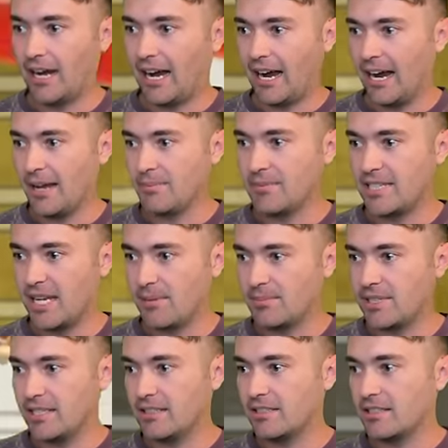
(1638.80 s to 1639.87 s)
I am
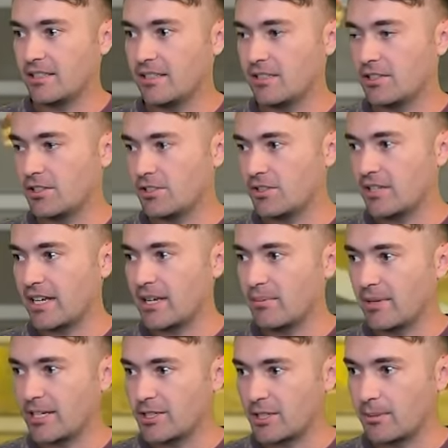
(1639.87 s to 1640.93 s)
tempted to just get a
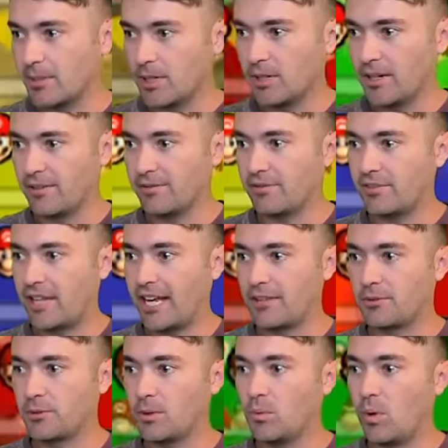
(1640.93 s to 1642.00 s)
main turbo and fly
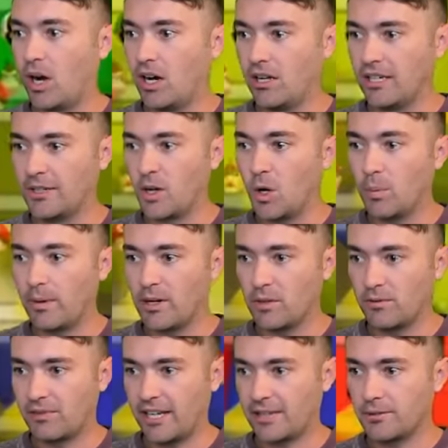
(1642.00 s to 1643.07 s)
through a wall and hope I
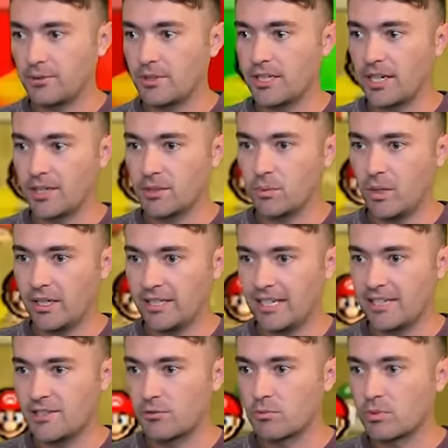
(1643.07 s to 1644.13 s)
don't fly through the other one.
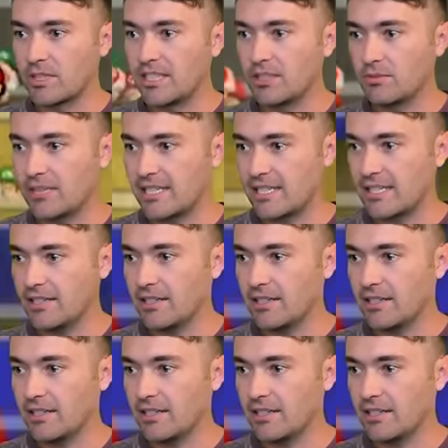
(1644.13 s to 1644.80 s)
It's really risky